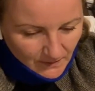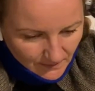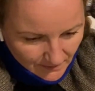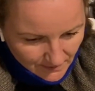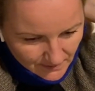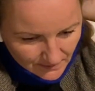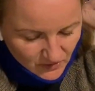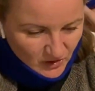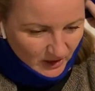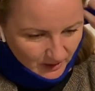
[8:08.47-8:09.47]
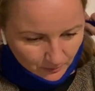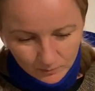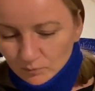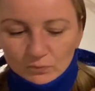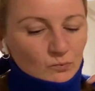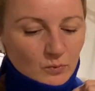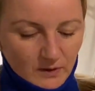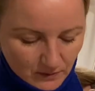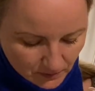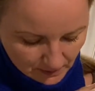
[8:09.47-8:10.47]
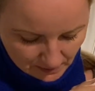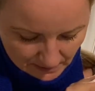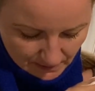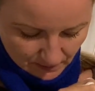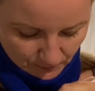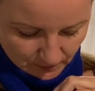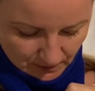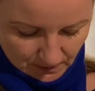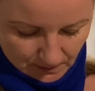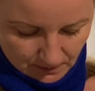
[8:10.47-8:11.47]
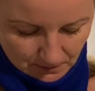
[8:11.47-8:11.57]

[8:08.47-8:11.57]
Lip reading: is a shame, but I think I can fix it.